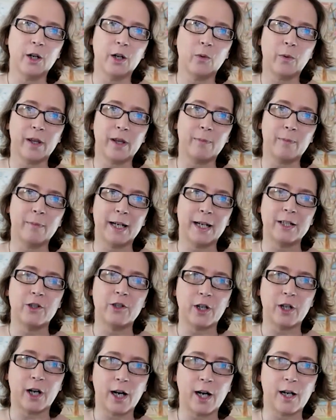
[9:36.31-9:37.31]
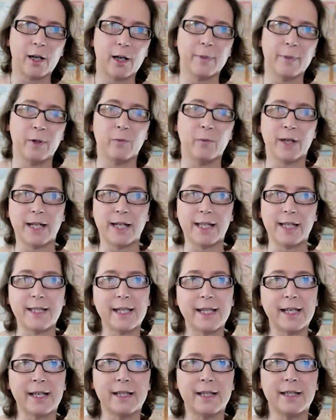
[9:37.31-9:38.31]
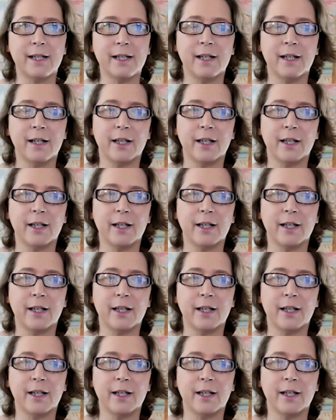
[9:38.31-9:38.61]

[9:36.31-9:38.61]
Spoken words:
with my job and what I did,